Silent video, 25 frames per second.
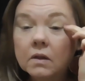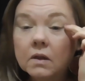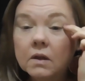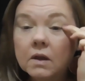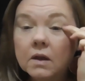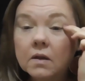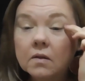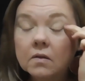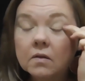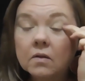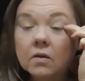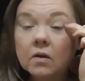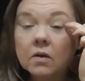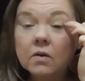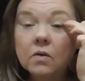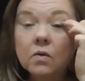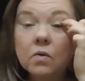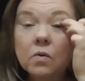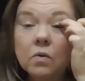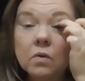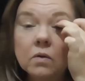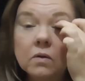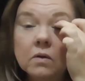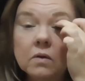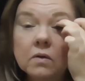The outside
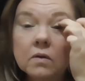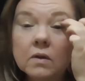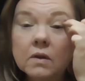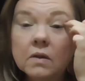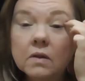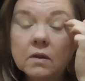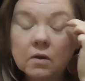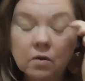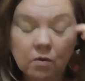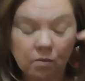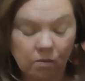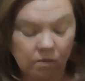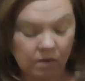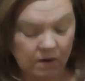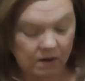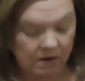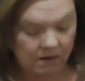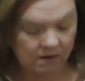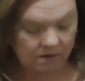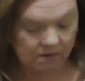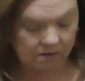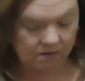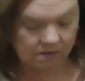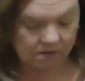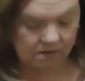corners and the
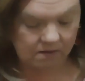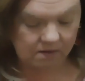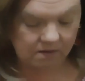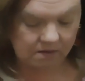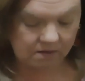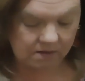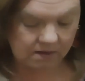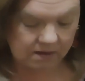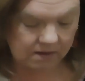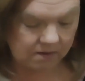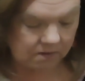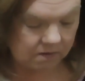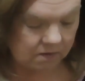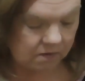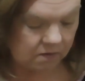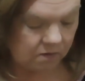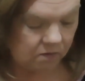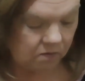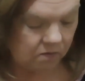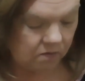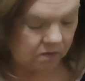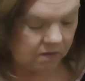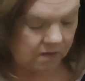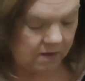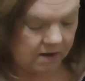crease. Let's
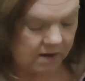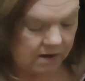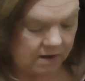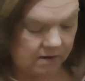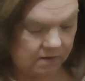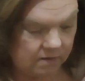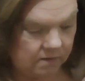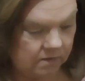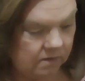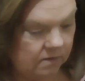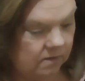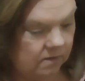do that.